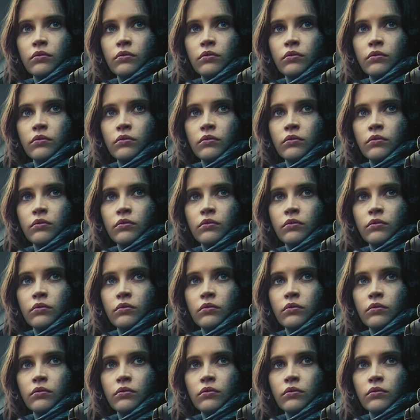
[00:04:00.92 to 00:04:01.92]

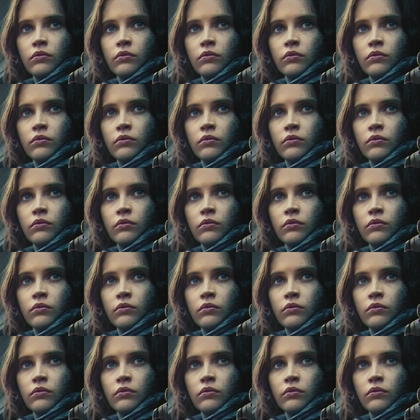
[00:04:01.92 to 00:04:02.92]

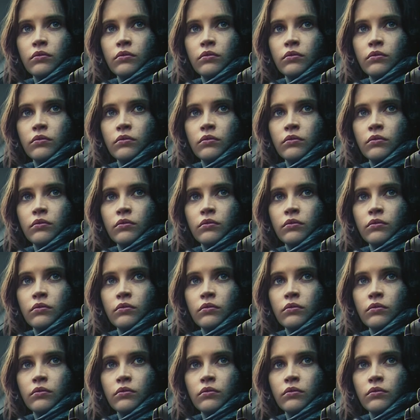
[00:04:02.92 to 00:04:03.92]

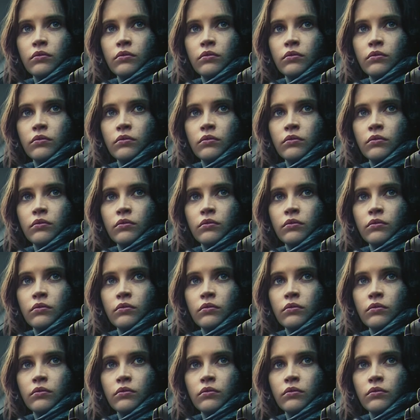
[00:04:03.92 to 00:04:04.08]
(not speaking)